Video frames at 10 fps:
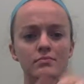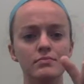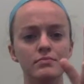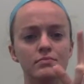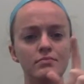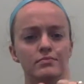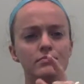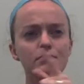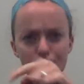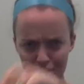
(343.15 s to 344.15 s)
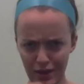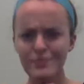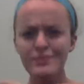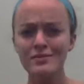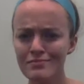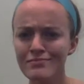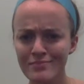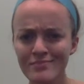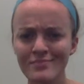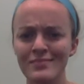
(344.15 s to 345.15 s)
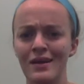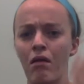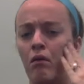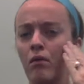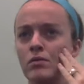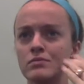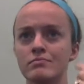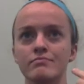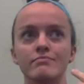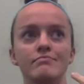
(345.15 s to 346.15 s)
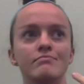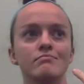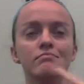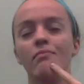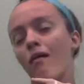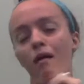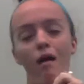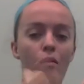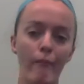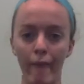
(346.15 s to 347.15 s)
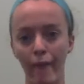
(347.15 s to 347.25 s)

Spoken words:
I know I kind of made it sound like it wasn't, that it was just academia.